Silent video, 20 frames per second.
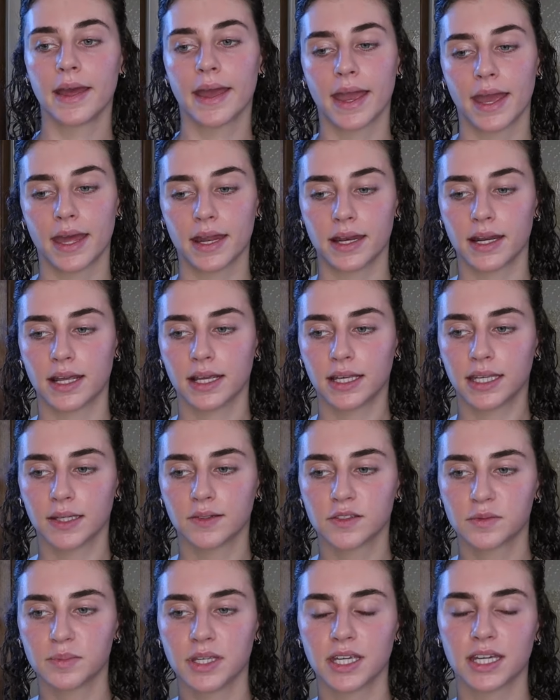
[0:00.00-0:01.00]
and it
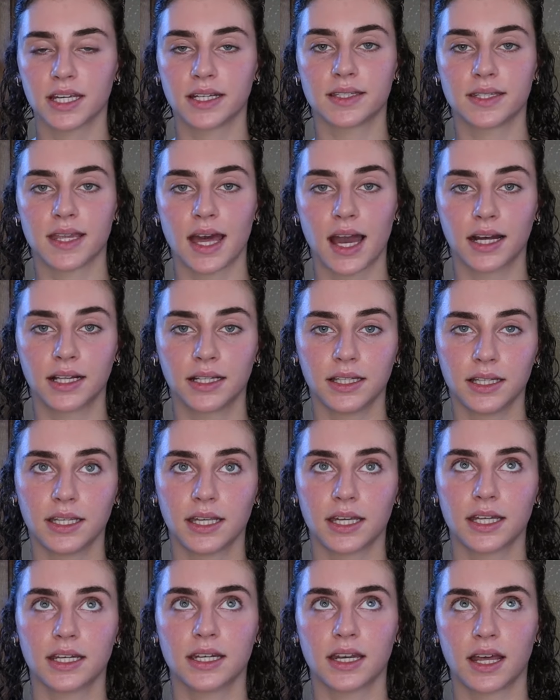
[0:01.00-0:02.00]
gives me
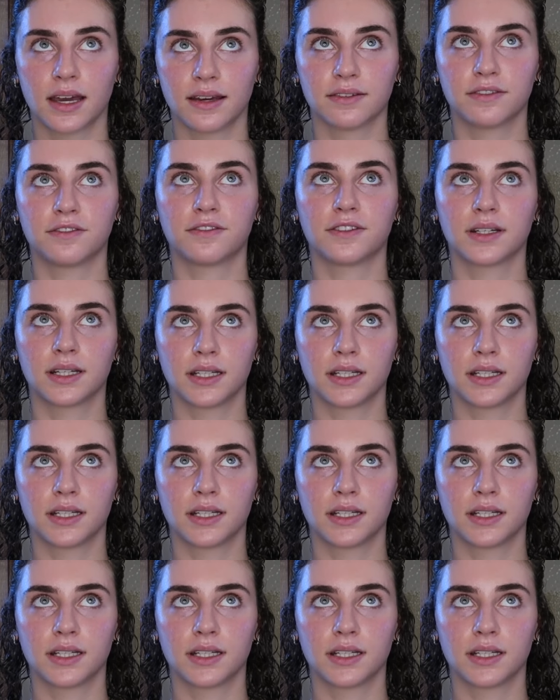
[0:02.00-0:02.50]
exactly enough